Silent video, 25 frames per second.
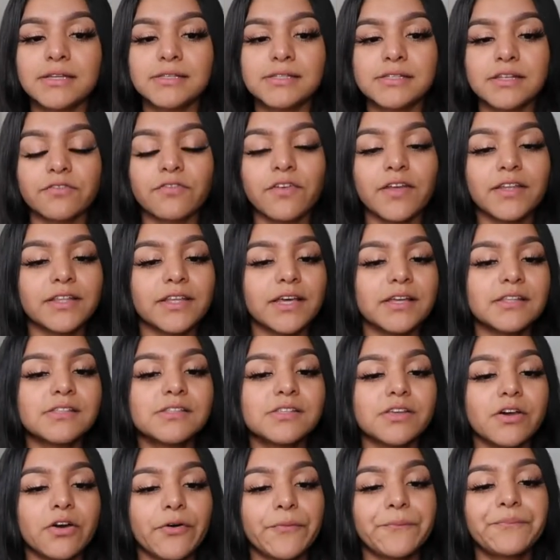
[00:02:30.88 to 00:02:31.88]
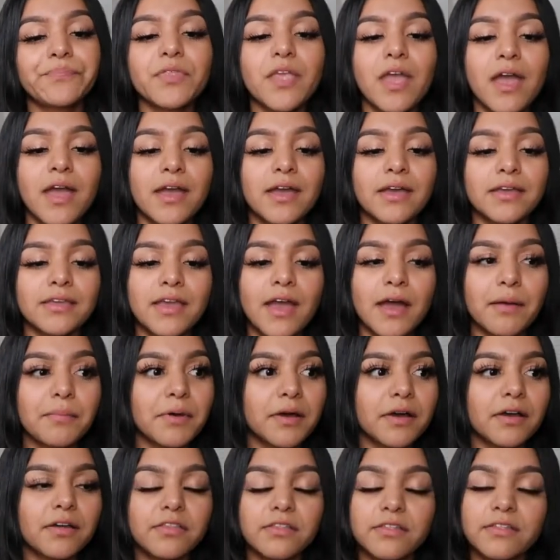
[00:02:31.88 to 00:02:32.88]
stuff like that. So yeah,
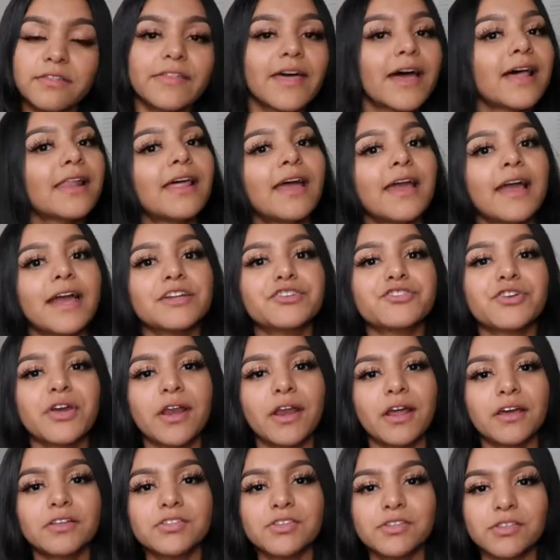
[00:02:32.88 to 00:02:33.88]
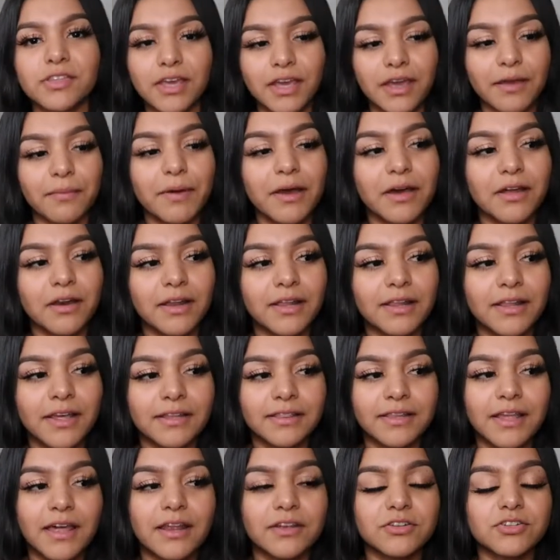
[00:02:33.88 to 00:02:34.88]
but other than that, like I try not to think about it
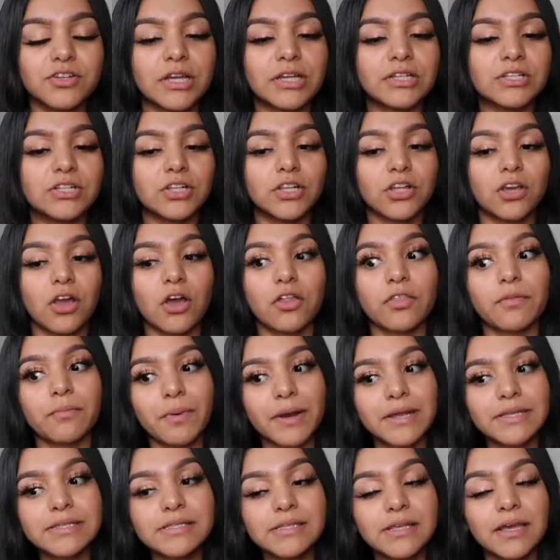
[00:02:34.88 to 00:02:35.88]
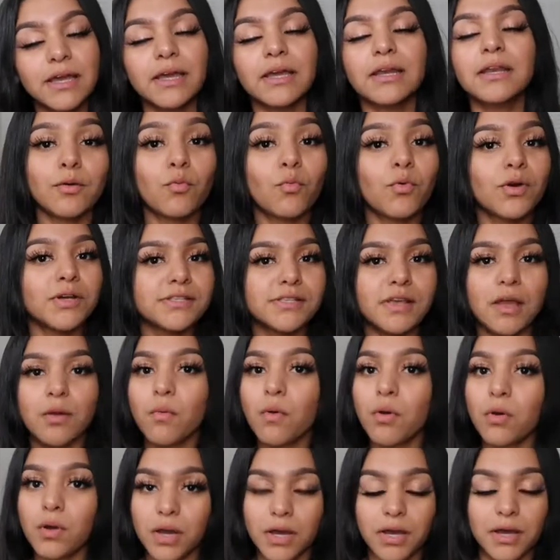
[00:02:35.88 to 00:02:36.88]
like that. I try to look on the bright side. Once I
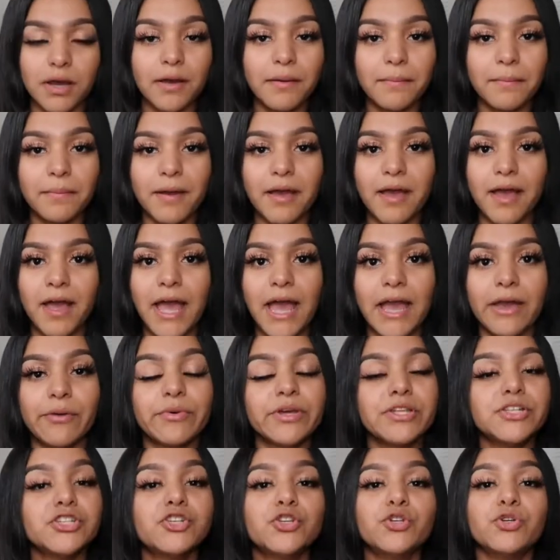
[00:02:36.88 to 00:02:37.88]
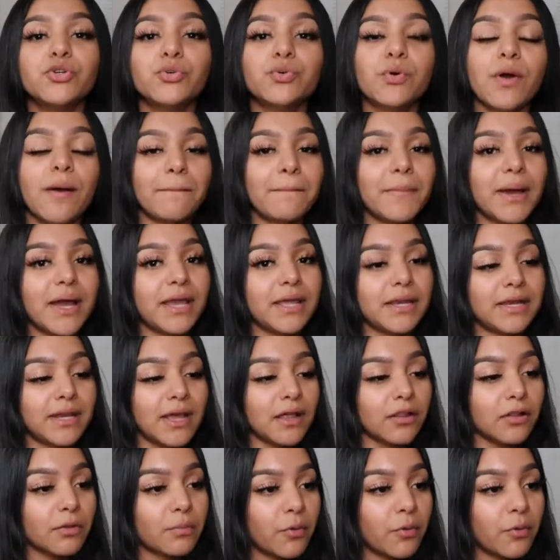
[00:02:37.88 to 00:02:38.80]
woke up, I went to my nail